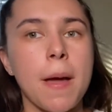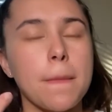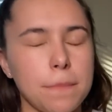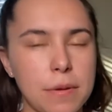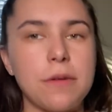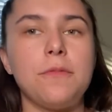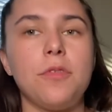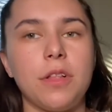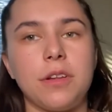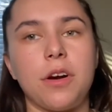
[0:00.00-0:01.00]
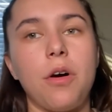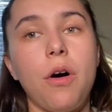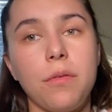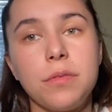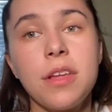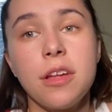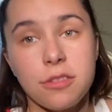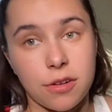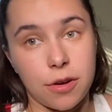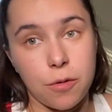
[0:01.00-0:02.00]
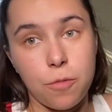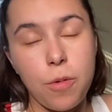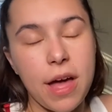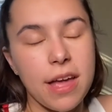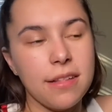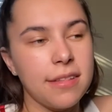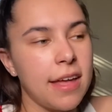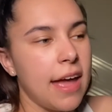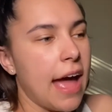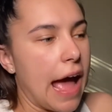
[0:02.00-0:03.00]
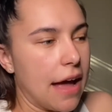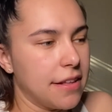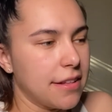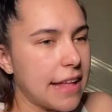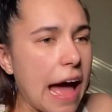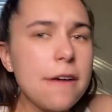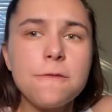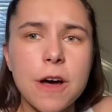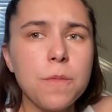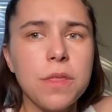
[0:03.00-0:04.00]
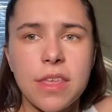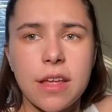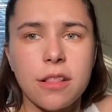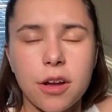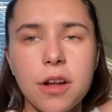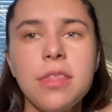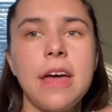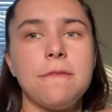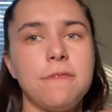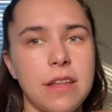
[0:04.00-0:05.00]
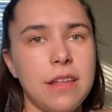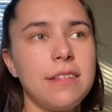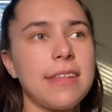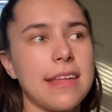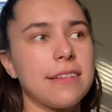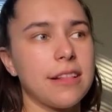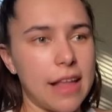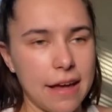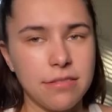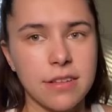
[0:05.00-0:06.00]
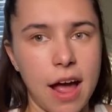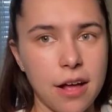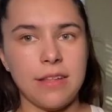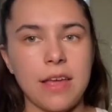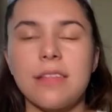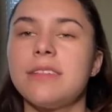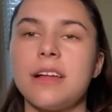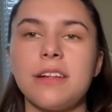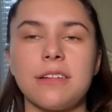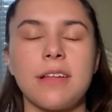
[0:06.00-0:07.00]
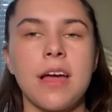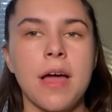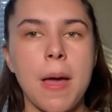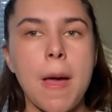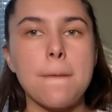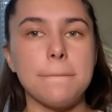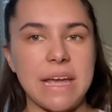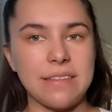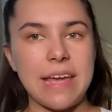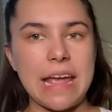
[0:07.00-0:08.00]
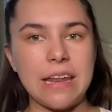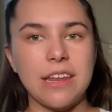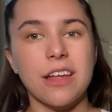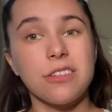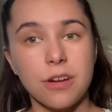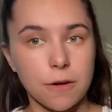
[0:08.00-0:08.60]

beautiful in our own certain ways. And just have fun with it. Learn that fitness is a lifestyle. It's not just maintaining a certain